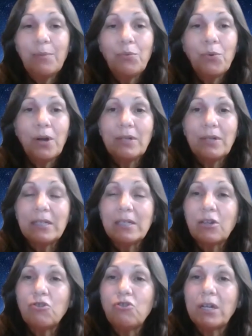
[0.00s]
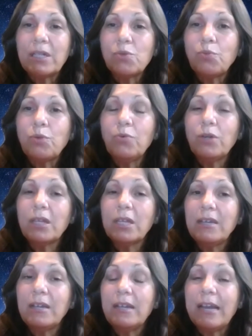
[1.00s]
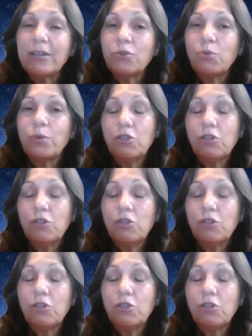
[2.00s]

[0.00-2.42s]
librarian suggests we really connect